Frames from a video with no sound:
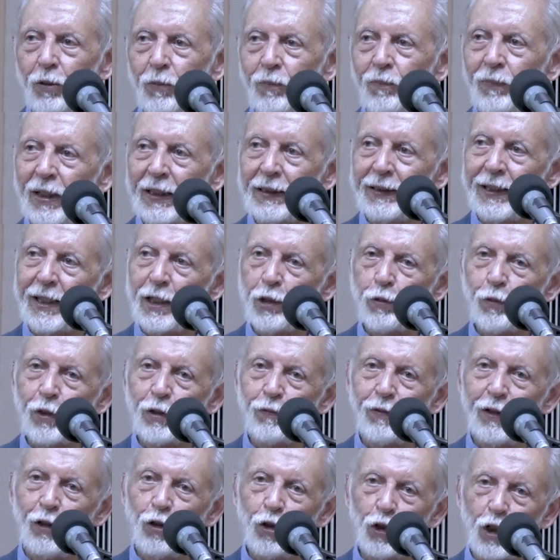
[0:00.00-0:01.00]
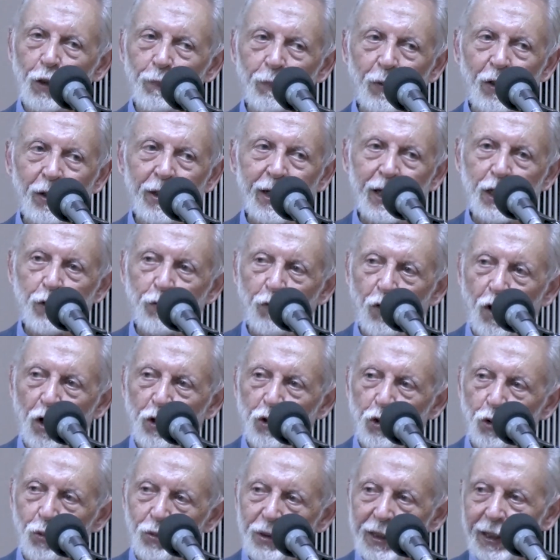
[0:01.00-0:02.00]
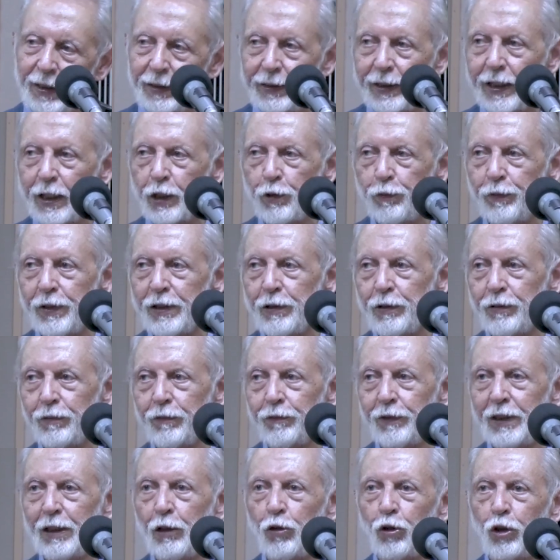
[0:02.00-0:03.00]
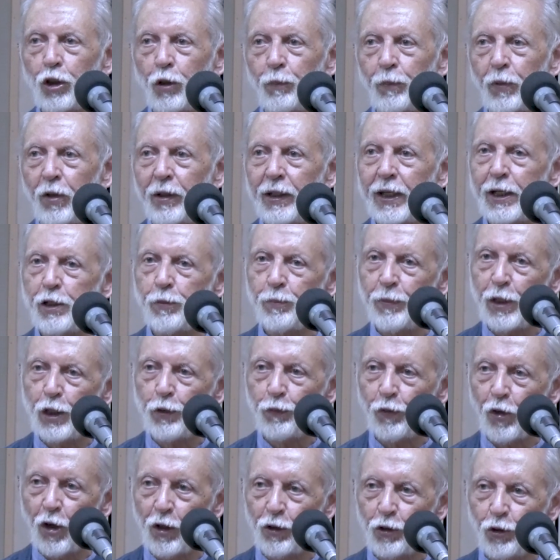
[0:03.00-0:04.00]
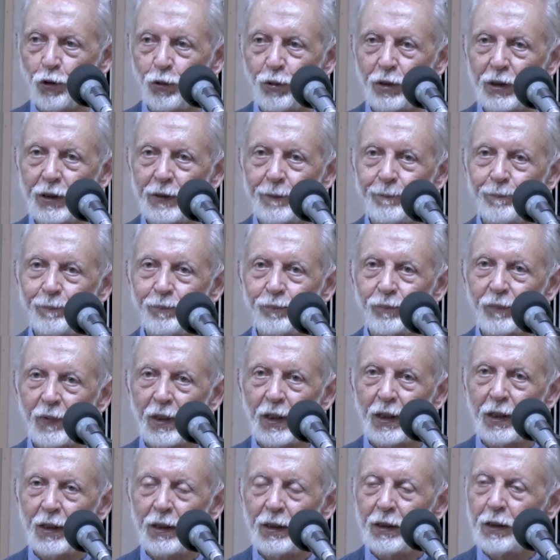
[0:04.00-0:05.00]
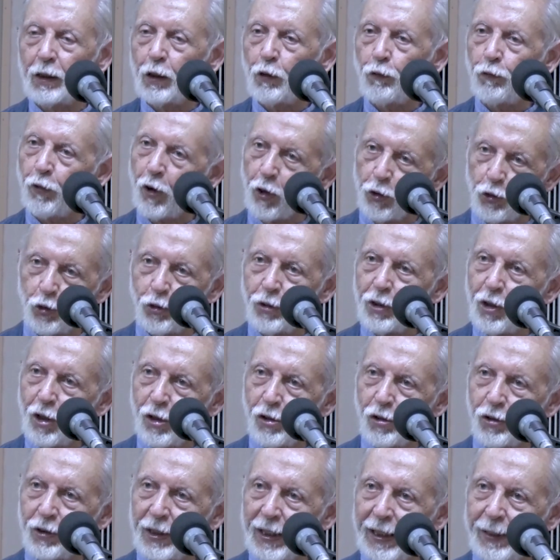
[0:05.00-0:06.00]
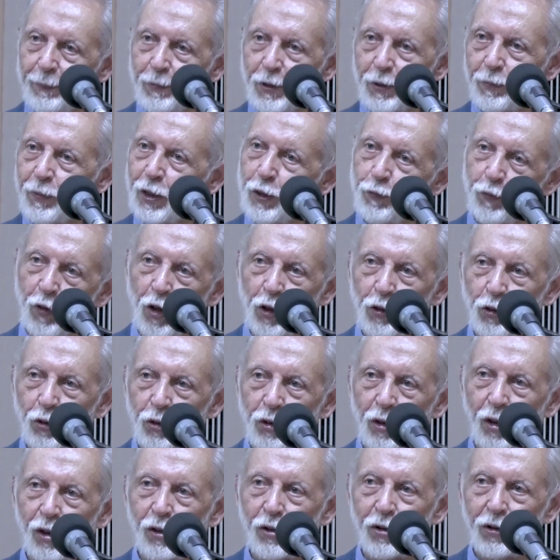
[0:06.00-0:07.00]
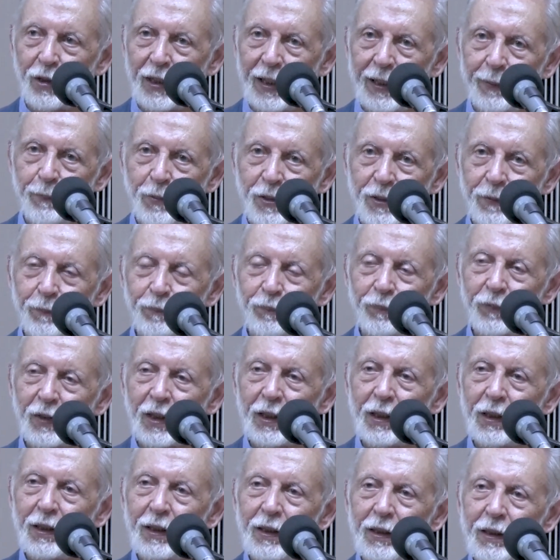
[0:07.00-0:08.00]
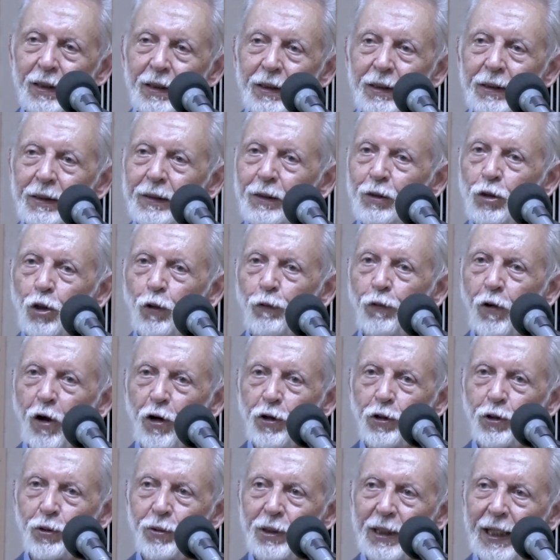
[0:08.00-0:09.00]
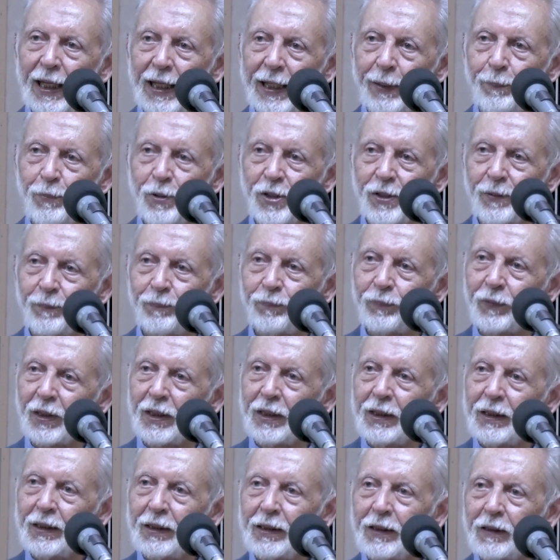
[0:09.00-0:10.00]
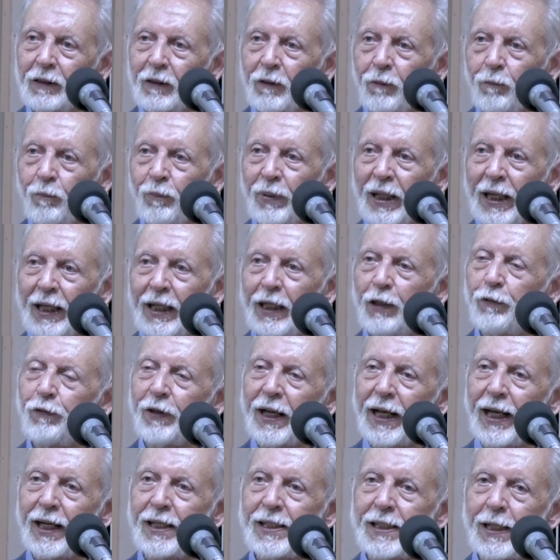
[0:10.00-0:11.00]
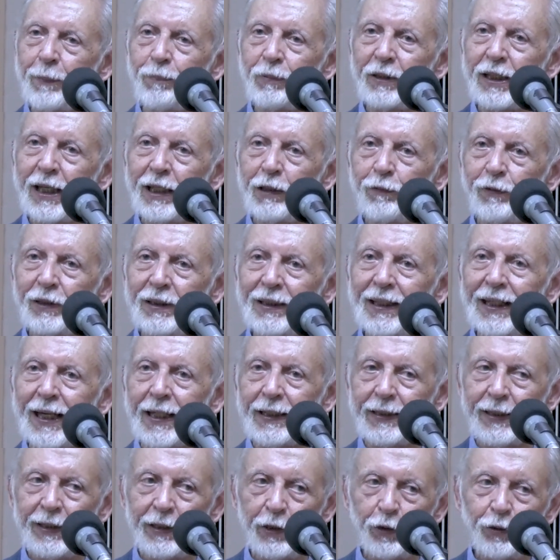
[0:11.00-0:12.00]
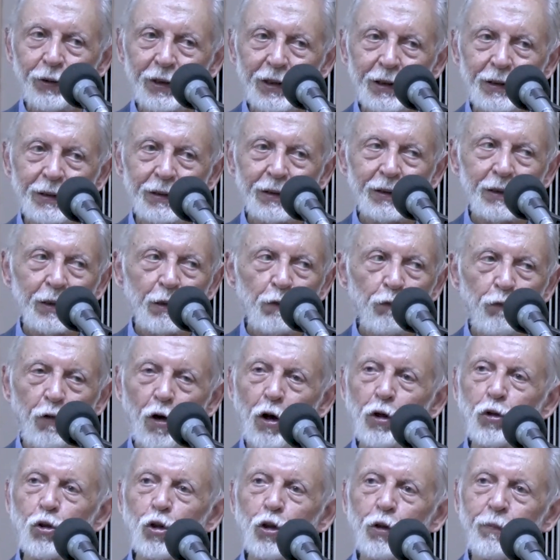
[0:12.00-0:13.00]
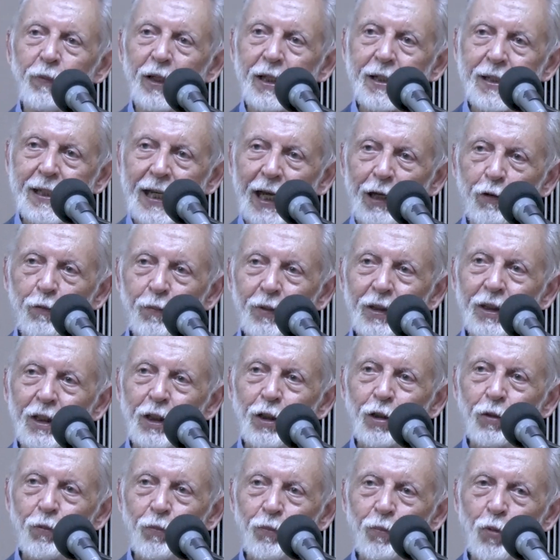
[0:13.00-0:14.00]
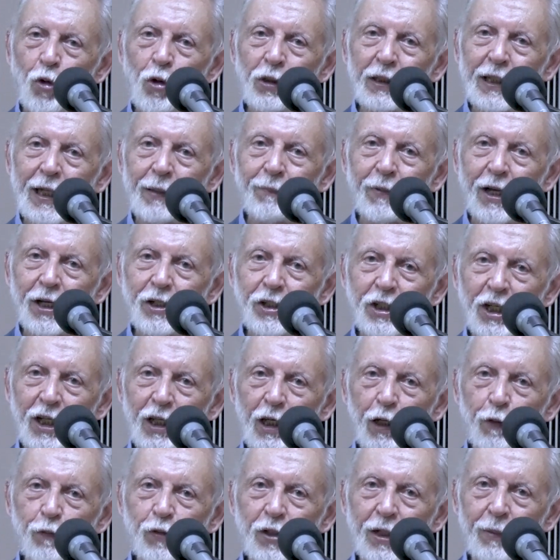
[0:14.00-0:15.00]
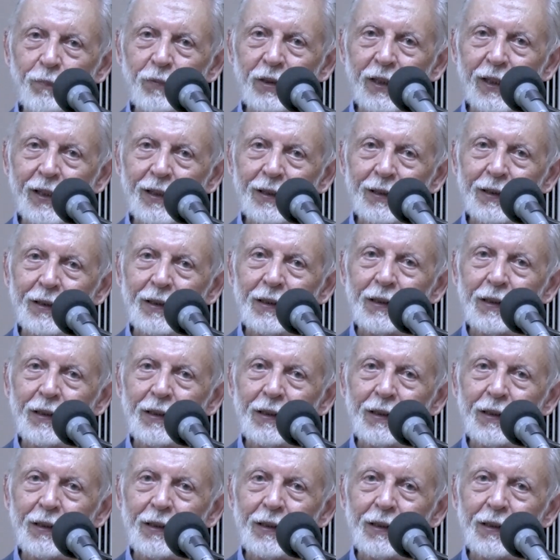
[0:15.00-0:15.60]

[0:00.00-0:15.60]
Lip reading: by things which we look upon as fortune and things which we look upon as misfortune. Fortune also helps, misfortune also helps. So fortune helps by if I accept that with gratitude. Fortune means I have more than my share of something.